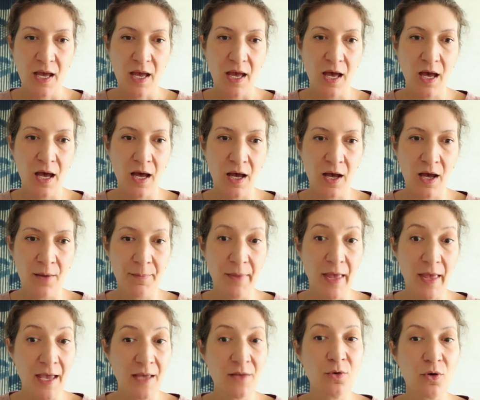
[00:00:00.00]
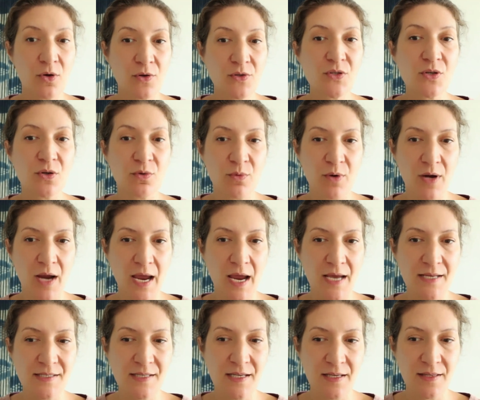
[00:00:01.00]
And also we're
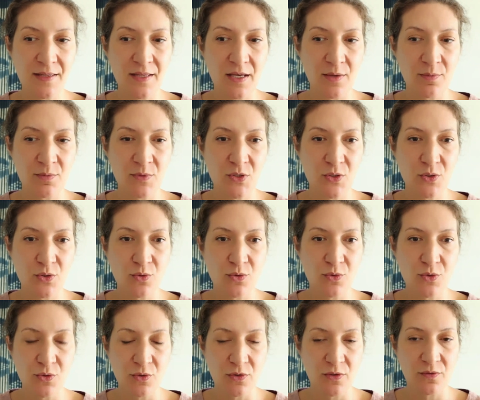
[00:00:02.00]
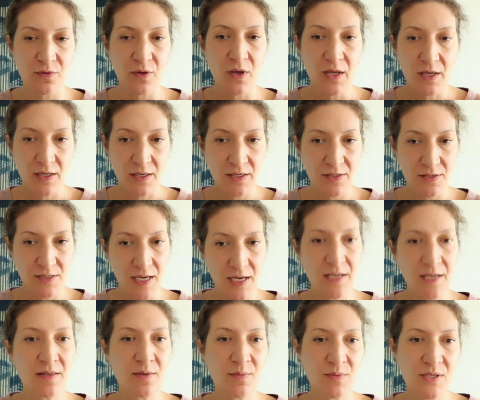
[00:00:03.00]
asking them to sort of
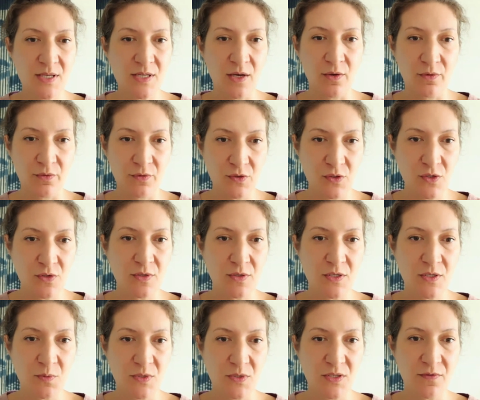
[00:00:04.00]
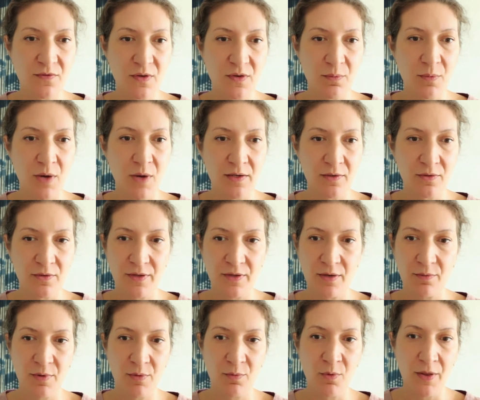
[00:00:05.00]
contain themselves to the specific model
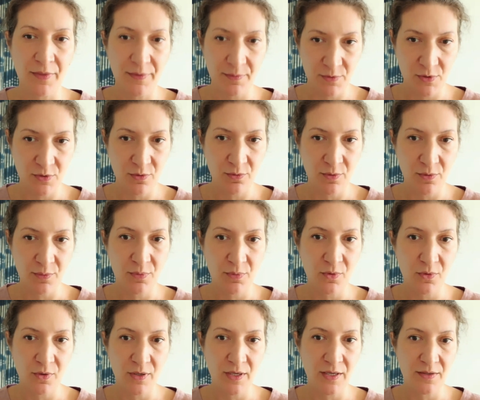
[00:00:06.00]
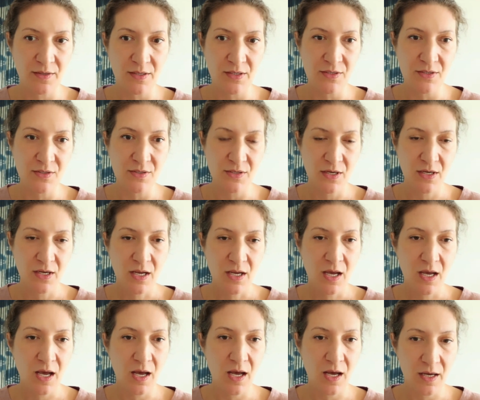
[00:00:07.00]
that we want them to employ in
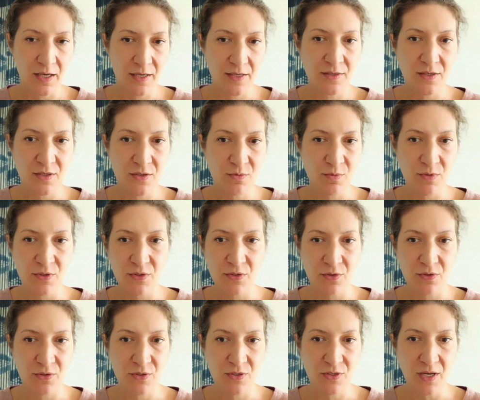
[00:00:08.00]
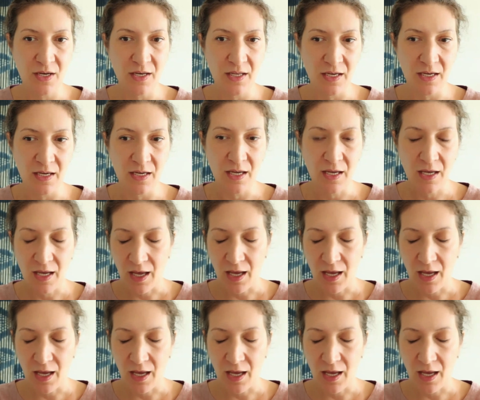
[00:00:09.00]
this research study.